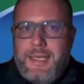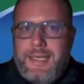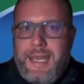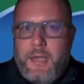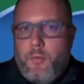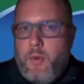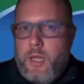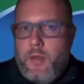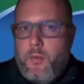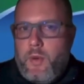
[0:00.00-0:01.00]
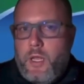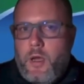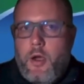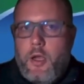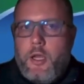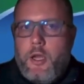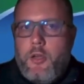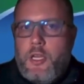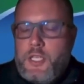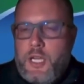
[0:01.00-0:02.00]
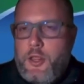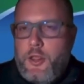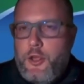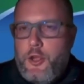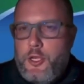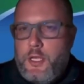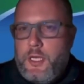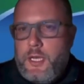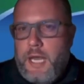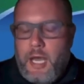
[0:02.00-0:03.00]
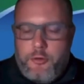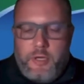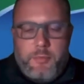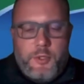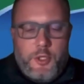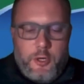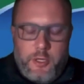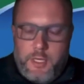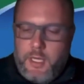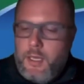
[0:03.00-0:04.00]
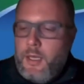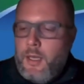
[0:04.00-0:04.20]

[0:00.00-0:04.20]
10 where we are in coalition, and 13 in an outright majority.